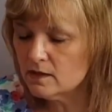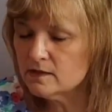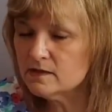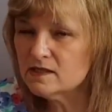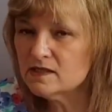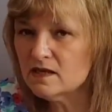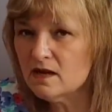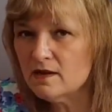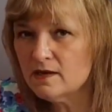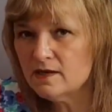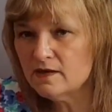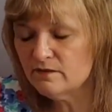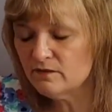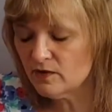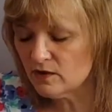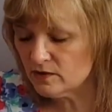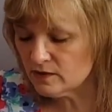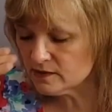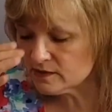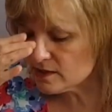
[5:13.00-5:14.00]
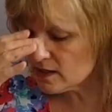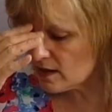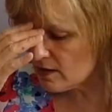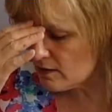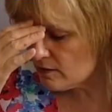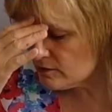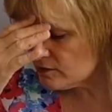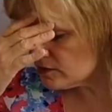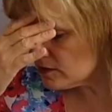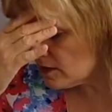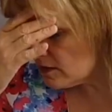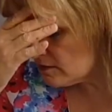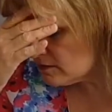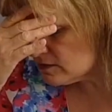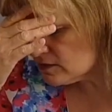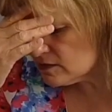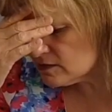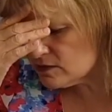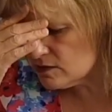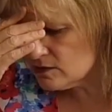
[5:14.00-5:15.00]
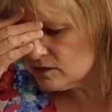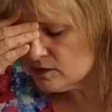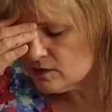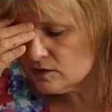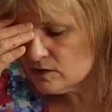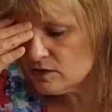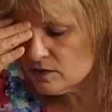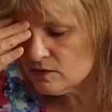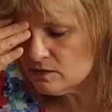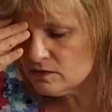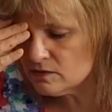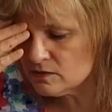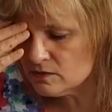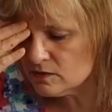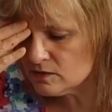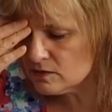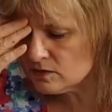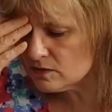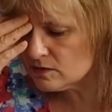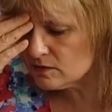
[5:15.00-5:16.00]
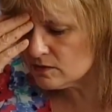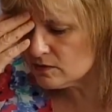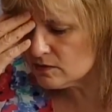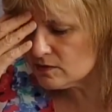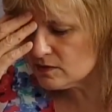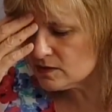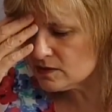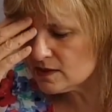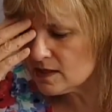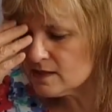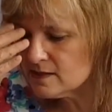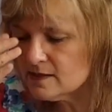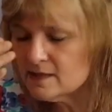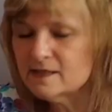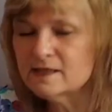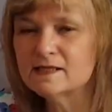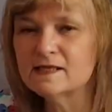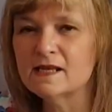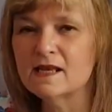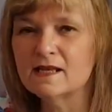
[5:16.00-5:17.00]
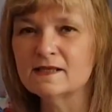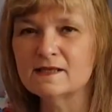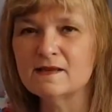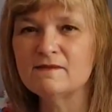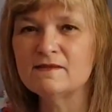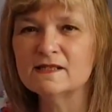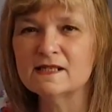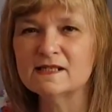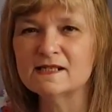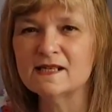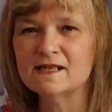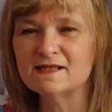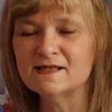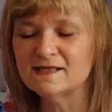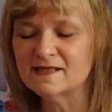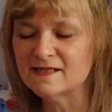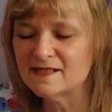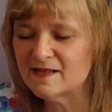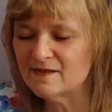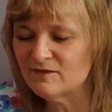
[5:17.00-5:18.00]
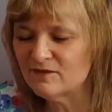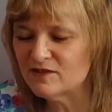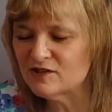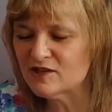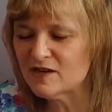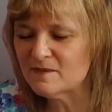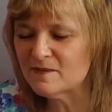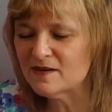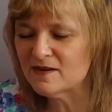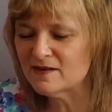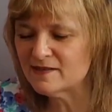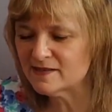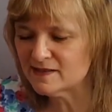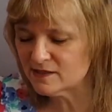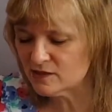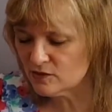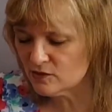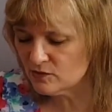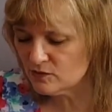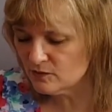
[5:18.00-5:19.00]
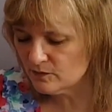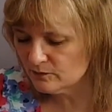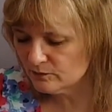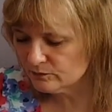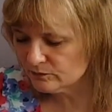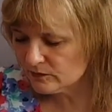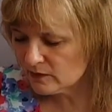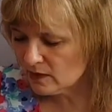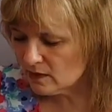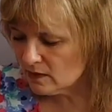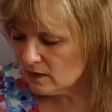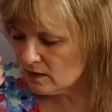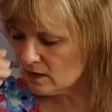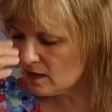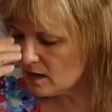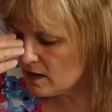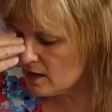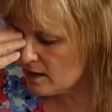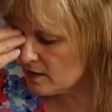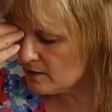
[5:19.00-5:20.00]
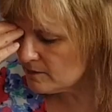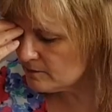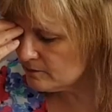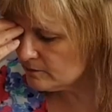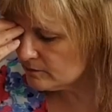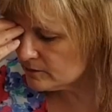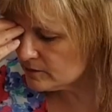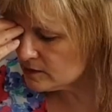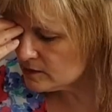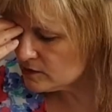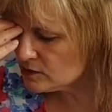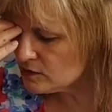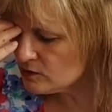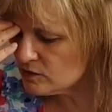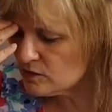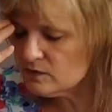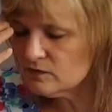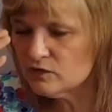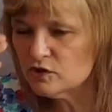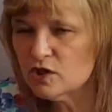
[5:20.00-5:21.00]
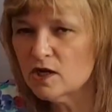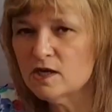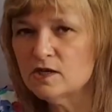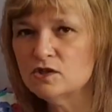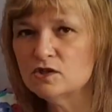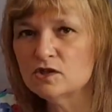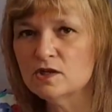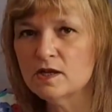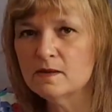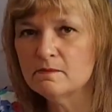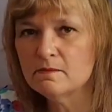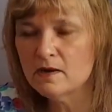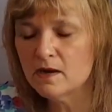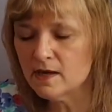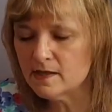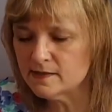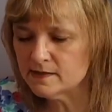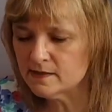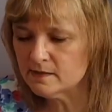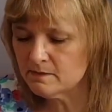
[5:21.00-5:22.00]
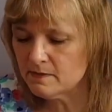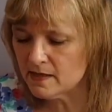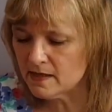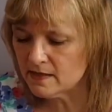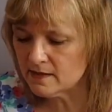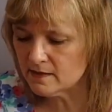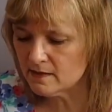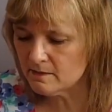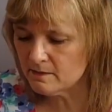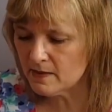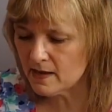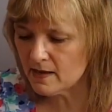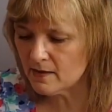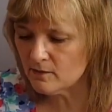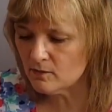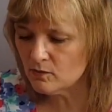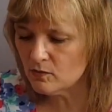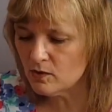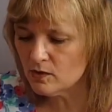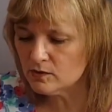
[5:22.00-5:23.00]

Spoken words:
slightly volatile. You know, you do tendency, there is a tendency for Geminis to sort of change their mind a bit about